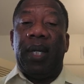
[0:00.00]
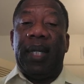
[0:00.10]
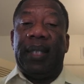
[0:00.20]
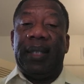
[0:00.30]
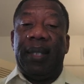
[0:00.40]

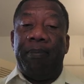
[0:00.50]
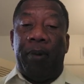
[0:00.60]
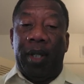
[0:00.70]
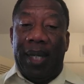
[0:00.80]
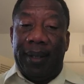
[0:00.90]
It is
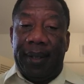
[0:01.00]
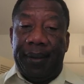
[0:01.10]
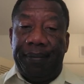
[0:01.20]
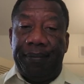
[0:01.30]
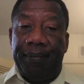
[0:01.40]

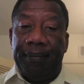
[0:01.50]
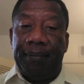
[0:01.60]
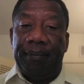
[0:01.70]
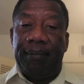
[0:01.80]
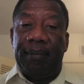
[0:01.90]
important
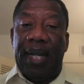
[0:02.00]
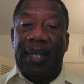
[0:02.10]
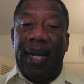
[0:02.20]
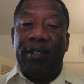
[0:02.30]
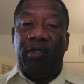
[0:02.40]
that
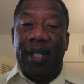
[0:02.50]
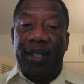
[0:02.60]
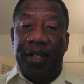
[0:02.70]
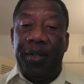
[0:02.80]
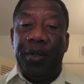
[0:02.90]
I
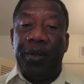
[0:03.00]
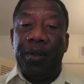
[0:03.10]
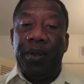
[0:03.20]
address you